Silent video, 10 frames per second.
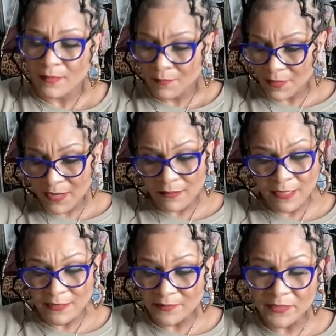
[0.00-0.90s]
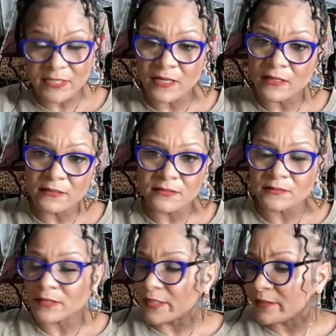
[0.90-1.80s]
But I don't like to be cold to
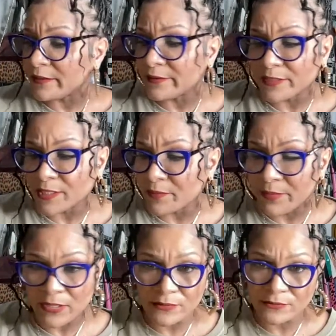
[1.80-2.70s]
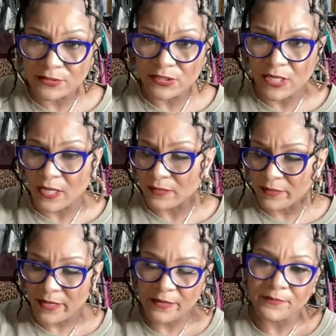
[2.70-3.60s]
where it hurts in the bones, child,
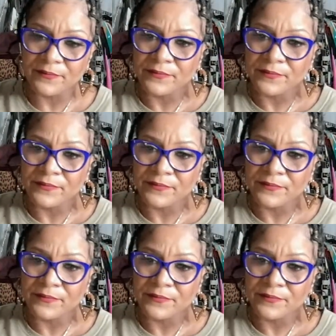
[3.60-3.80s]
okay?